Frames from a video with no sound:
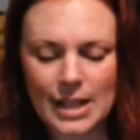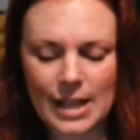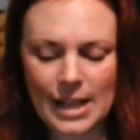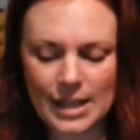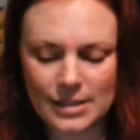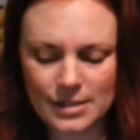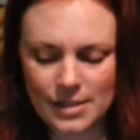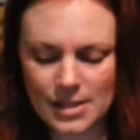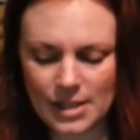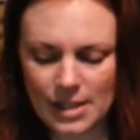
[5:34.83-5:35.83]

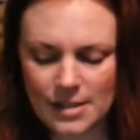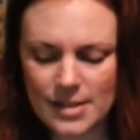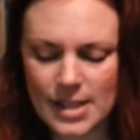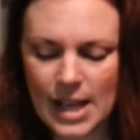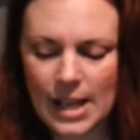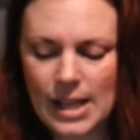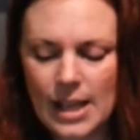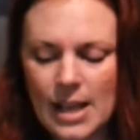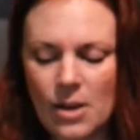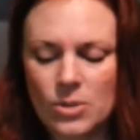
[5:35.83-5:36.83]
And it's
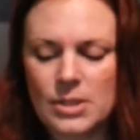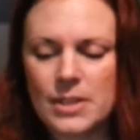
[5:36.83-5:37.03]
hanging out